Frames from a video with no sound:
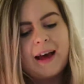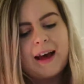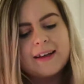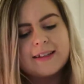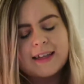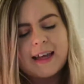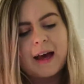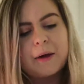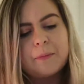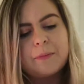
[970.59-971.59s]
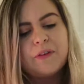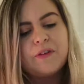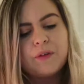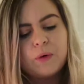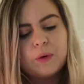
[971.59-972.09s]
So yeah,
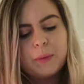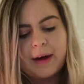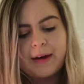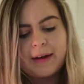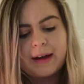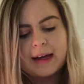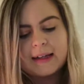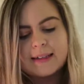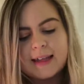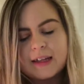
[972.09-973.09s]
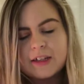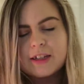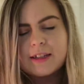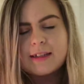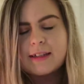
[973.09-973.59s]
before work, I'd say
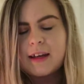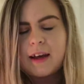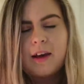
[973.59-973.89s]
just